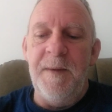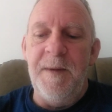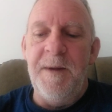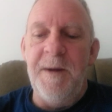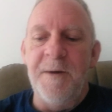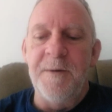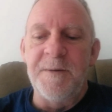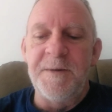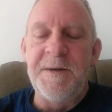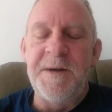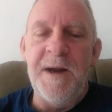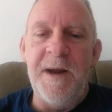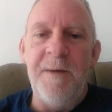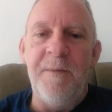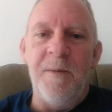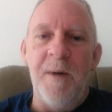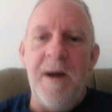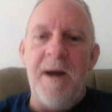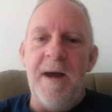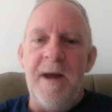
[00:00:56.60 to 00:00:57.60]
You'll see
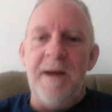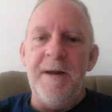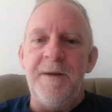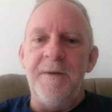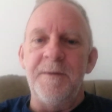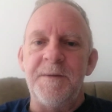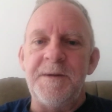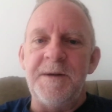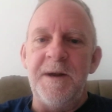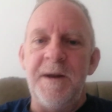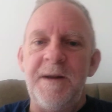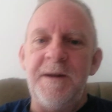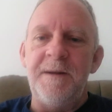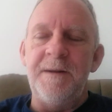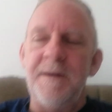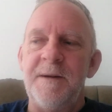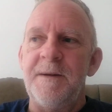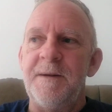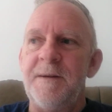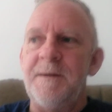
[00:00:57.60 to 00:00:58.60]
why. You'll see
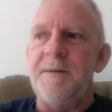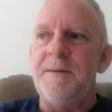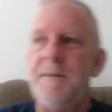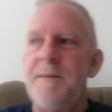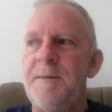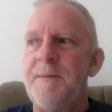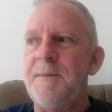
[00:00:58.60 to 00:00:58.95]
the